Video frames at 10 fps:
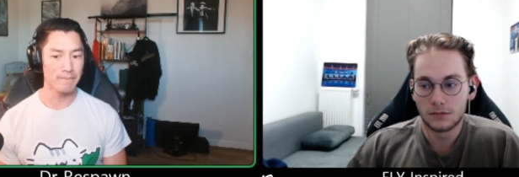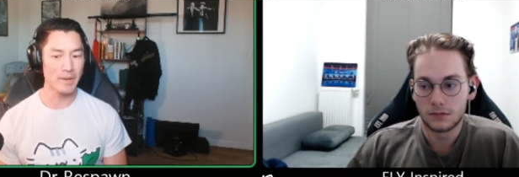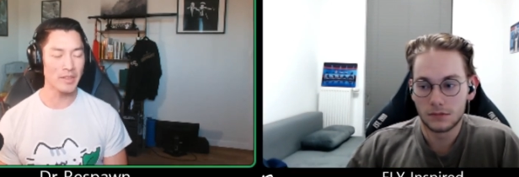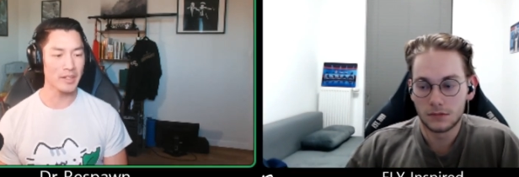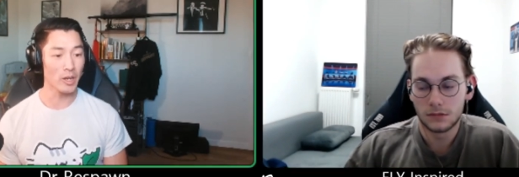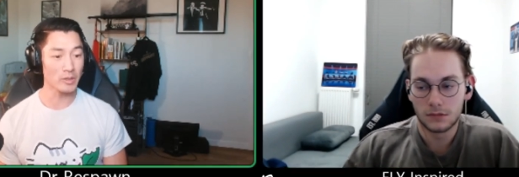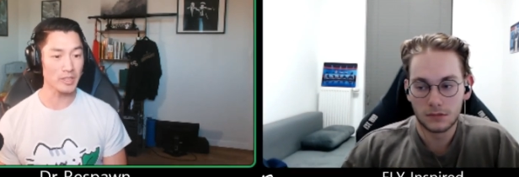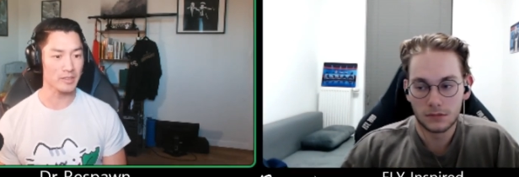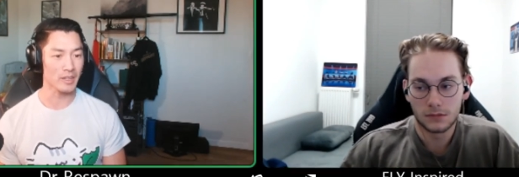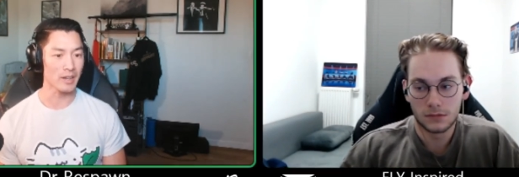Speaker 1: And then
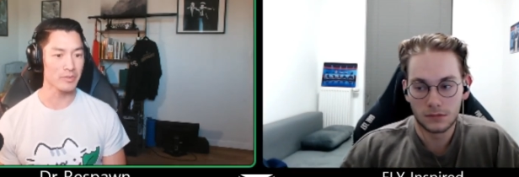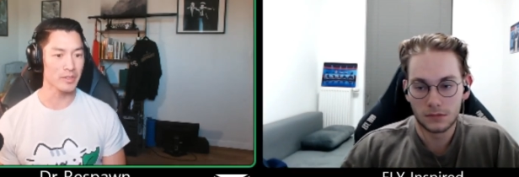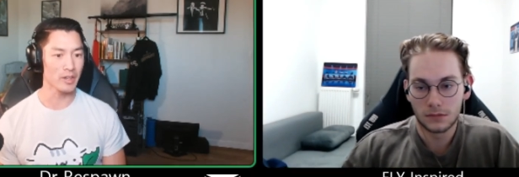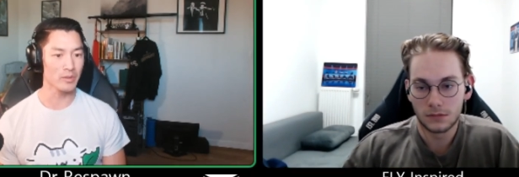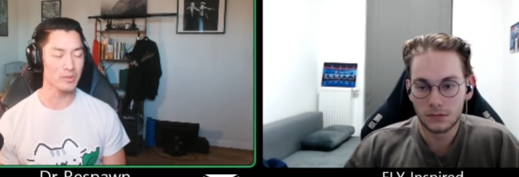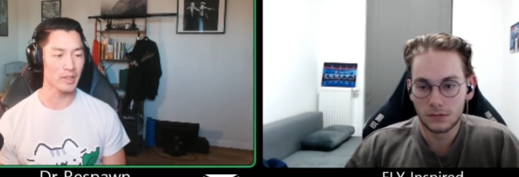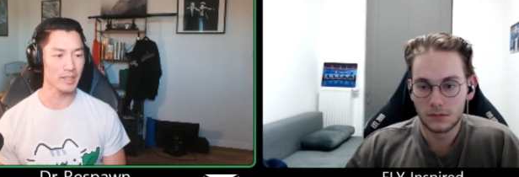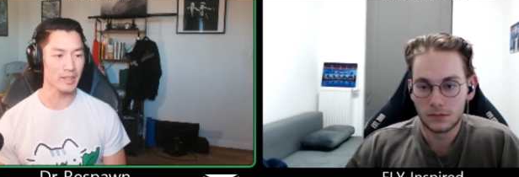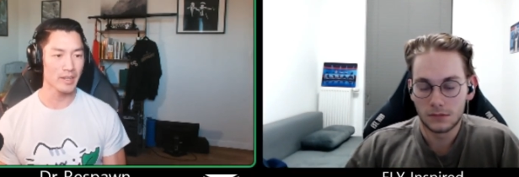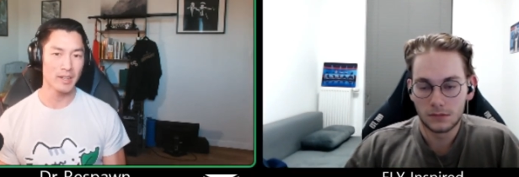coaching staff, you know,
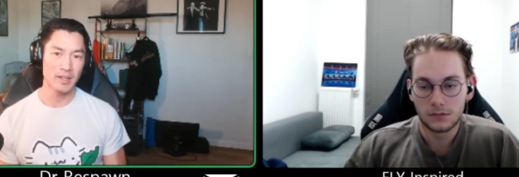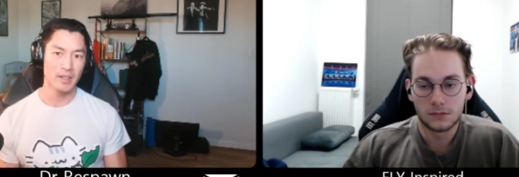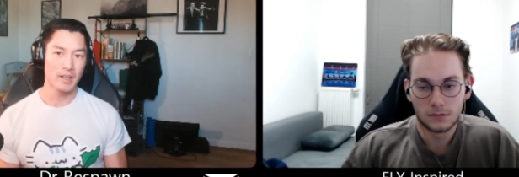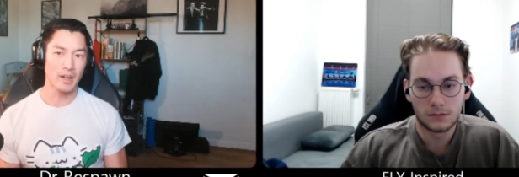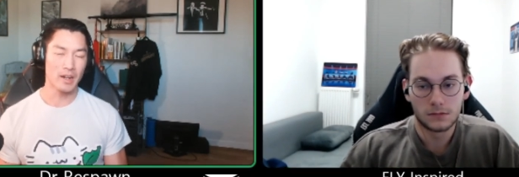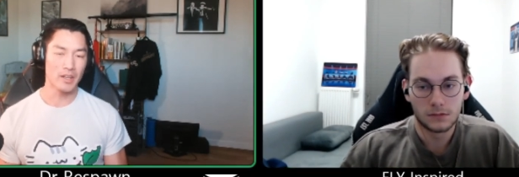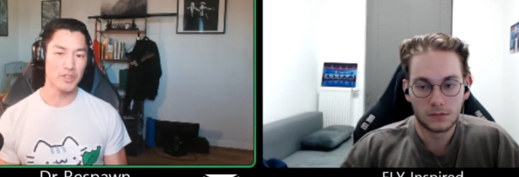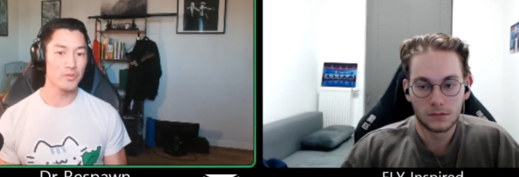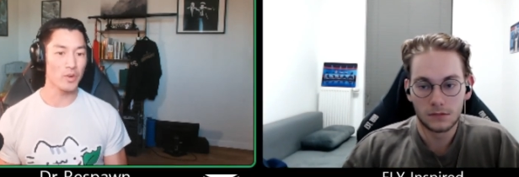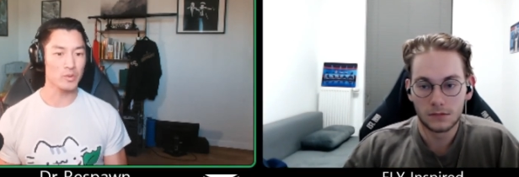like uh,
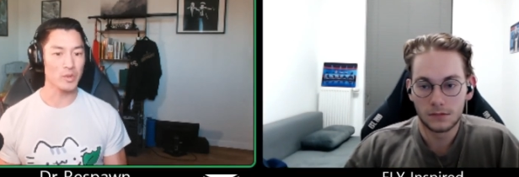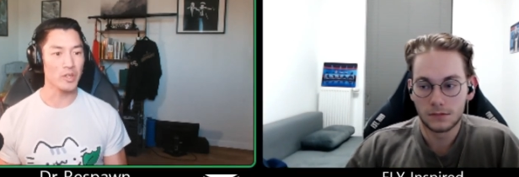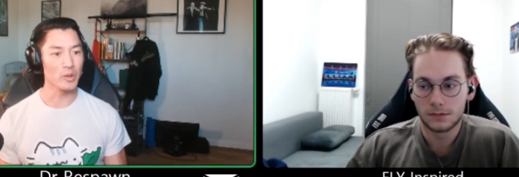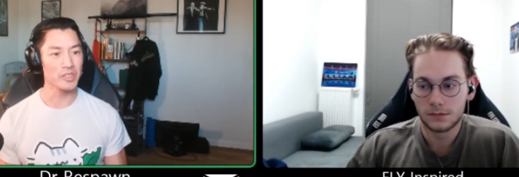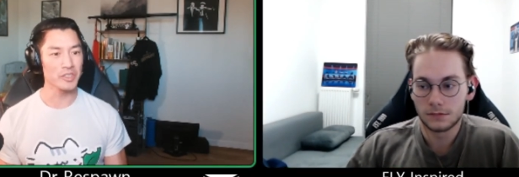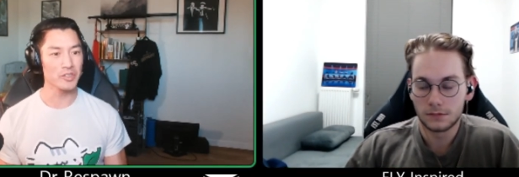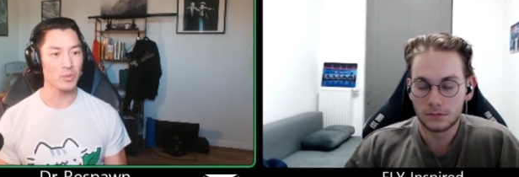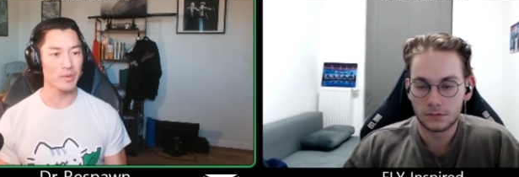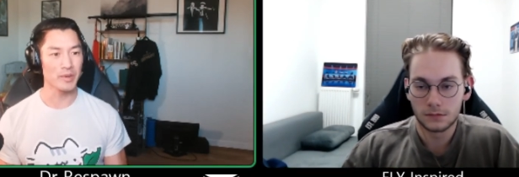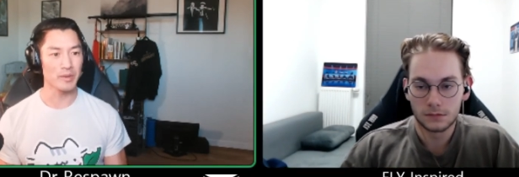you've worked with coaches
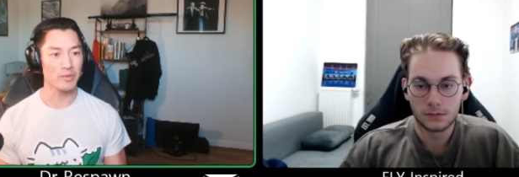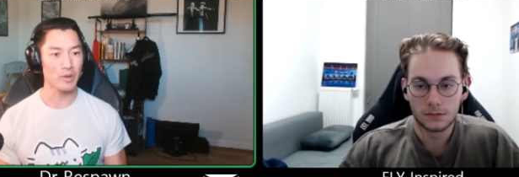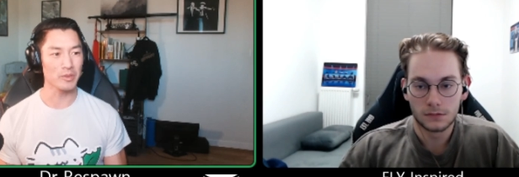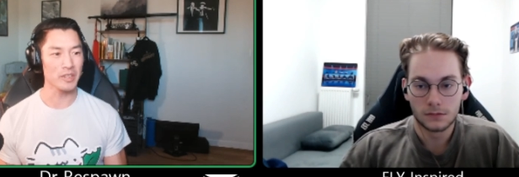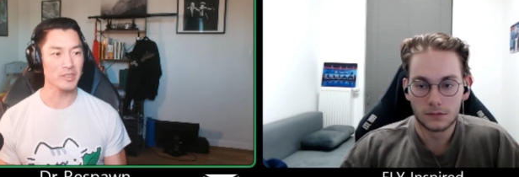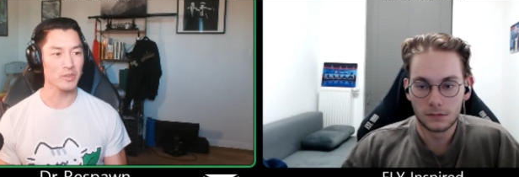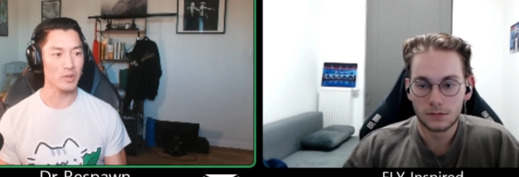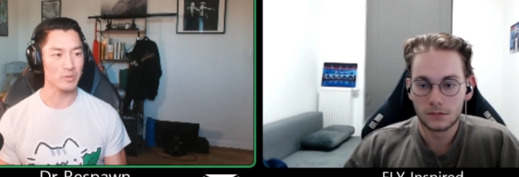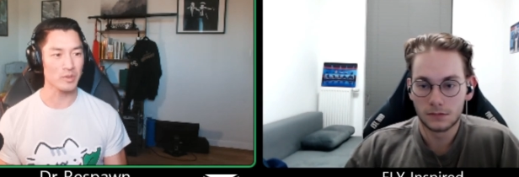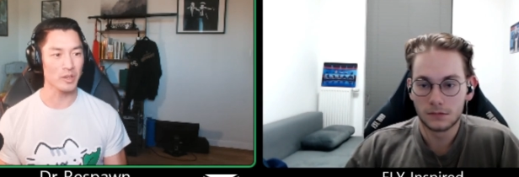who have been pro players and you've
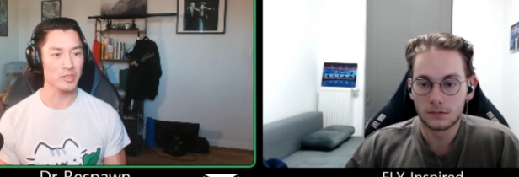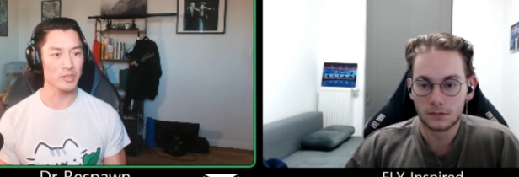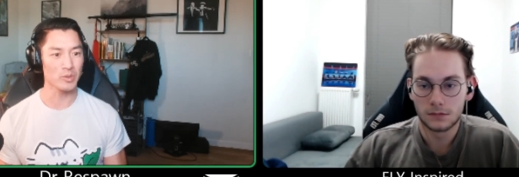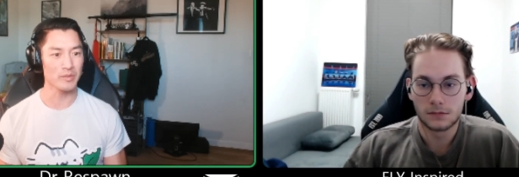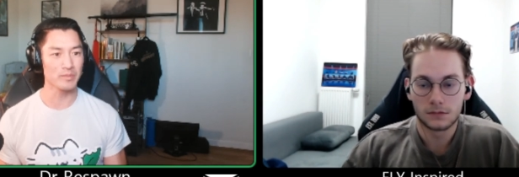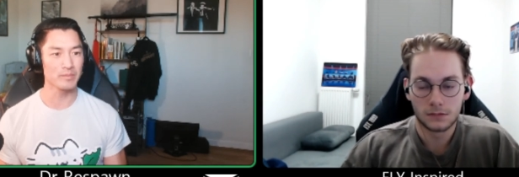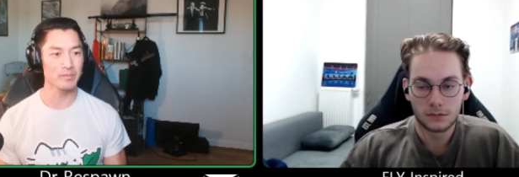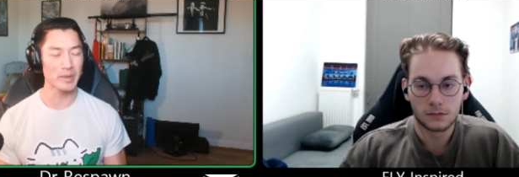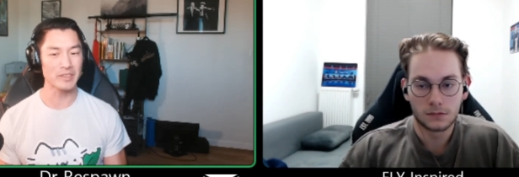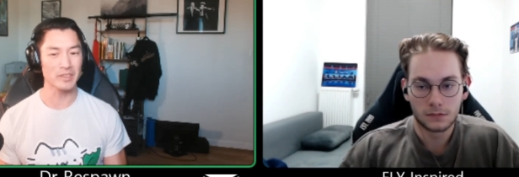worked with coaches who have
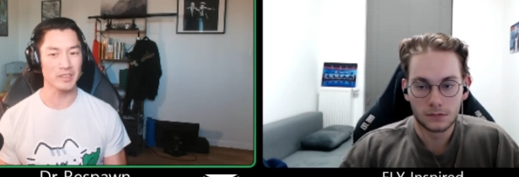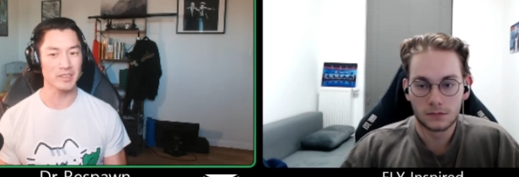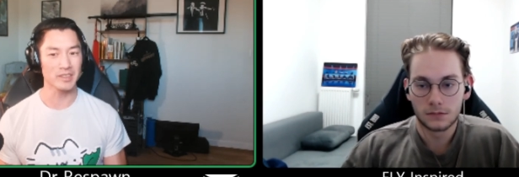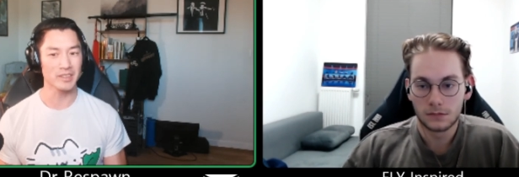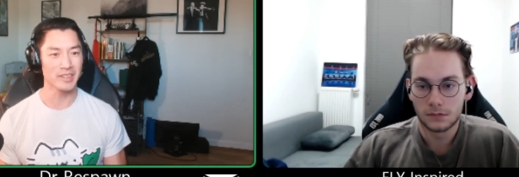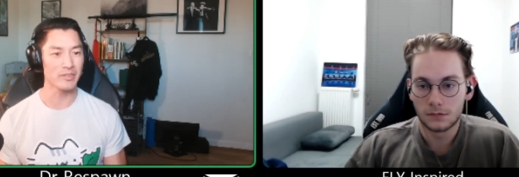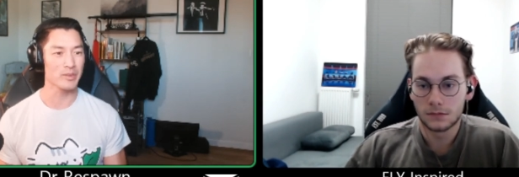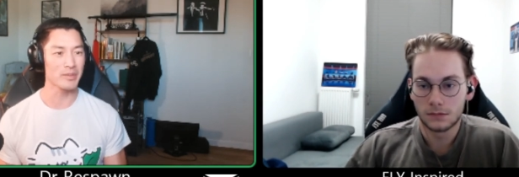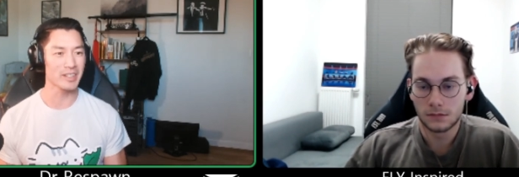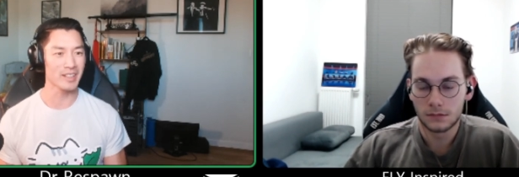basically
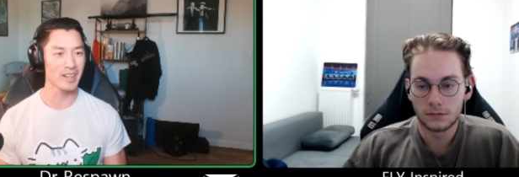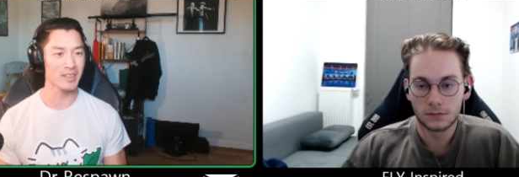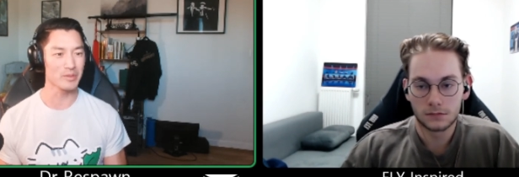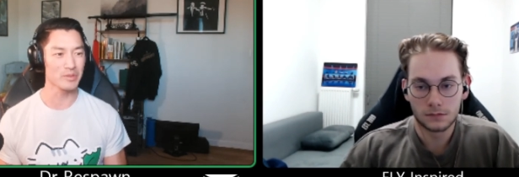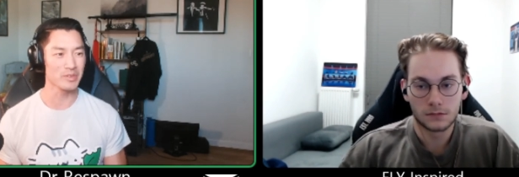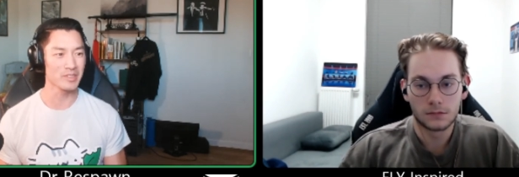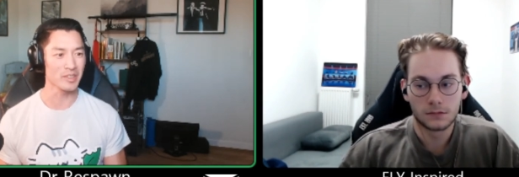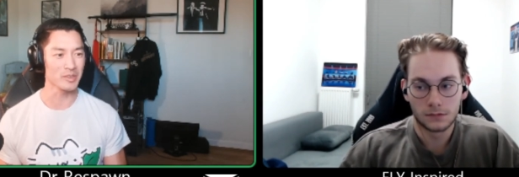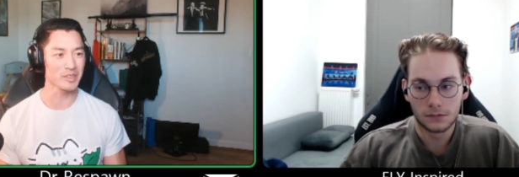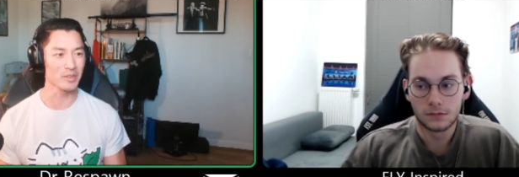never made it out of, you
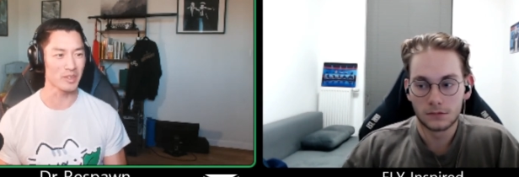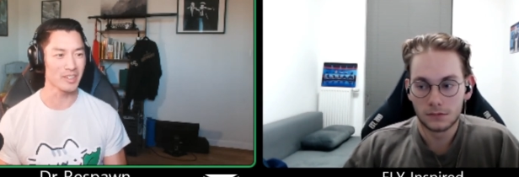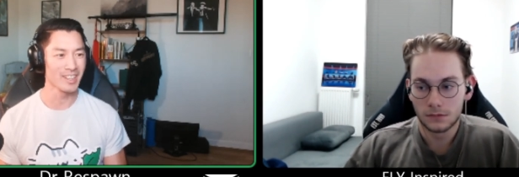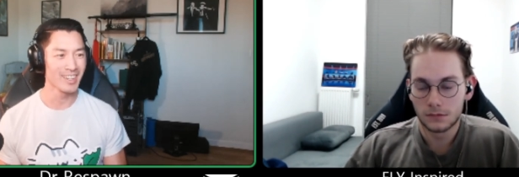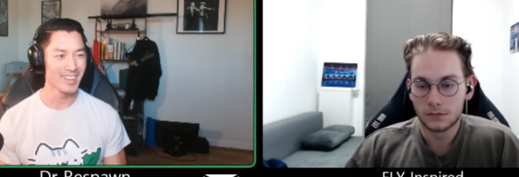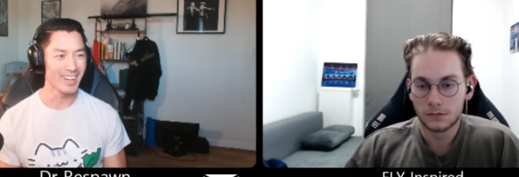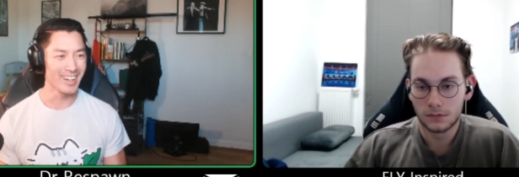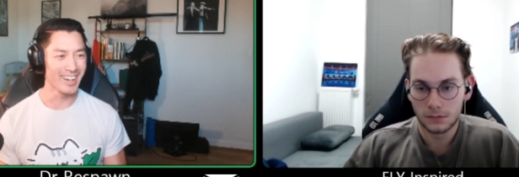know, silver. Uh,